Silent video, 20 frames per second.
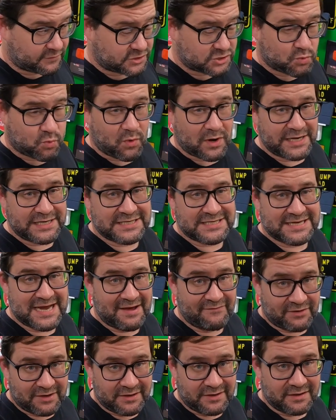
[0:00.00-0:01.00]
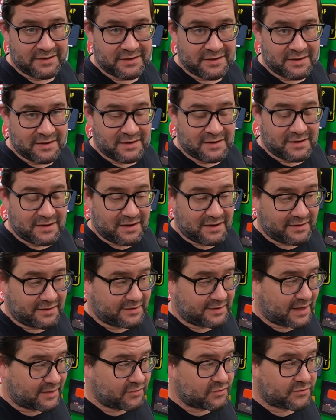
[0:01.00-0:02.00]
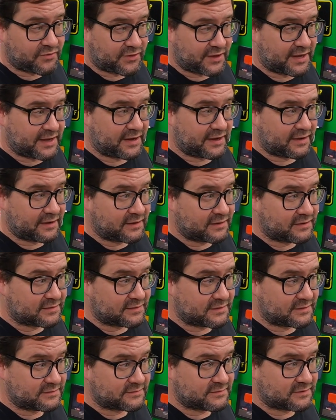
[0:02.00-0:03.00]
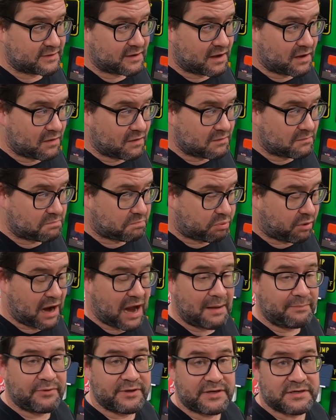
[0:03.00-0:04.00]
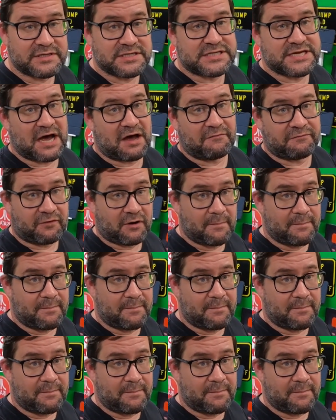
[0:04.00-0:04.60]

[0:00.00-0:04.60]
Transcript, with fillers: for 27 and another thing probably will sell for